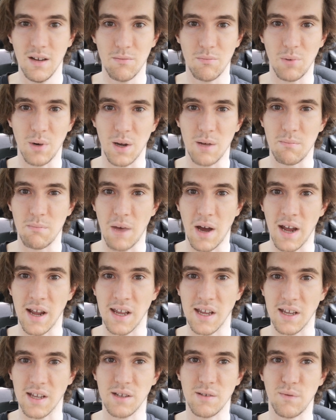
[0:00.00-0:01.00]
but my
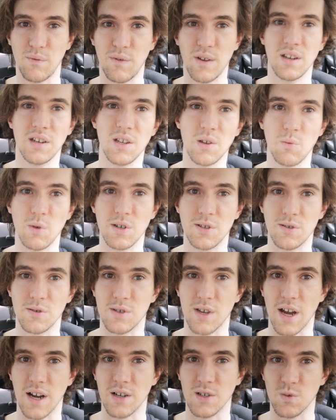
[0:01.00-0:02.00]
Infiniti winter
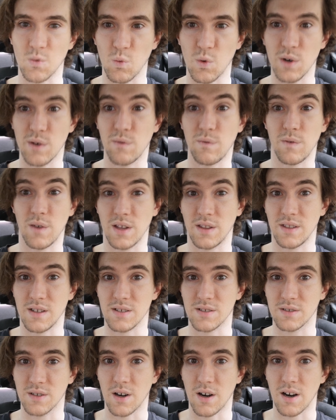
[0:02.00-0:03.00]
tires would fit
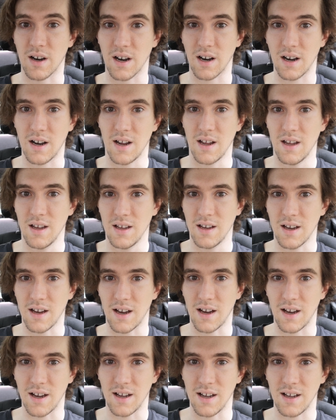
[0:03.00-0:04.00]
this car,
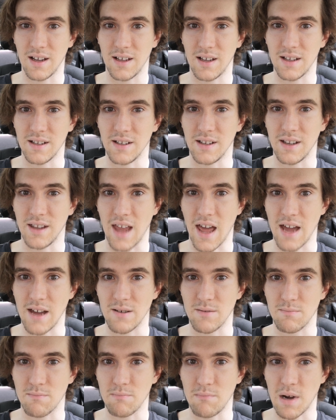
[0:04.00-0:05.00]
and that
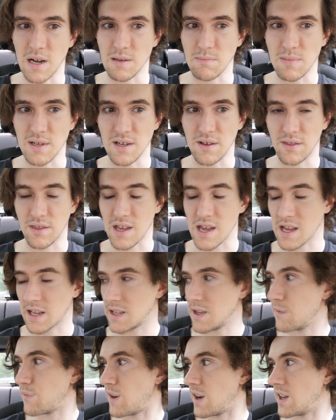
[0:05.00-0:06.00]
might be a thing.
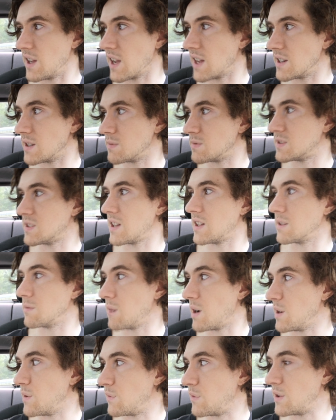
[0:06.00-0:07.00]
If I end up selling
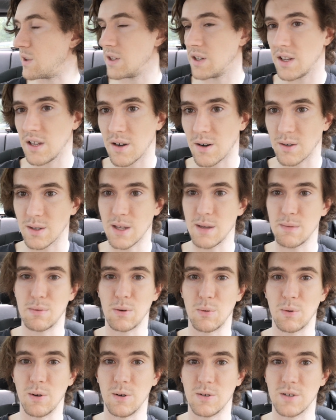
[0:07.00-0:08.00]
my Infiniti, I'll keep the
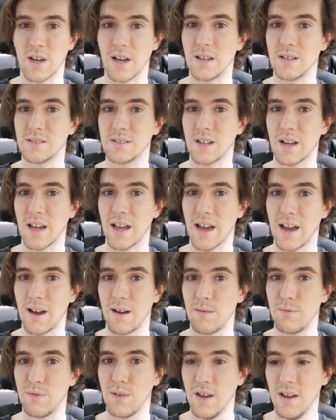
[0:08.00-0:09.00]
winter tires that I
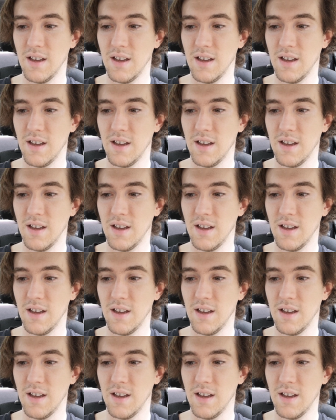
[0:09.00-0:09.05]
have,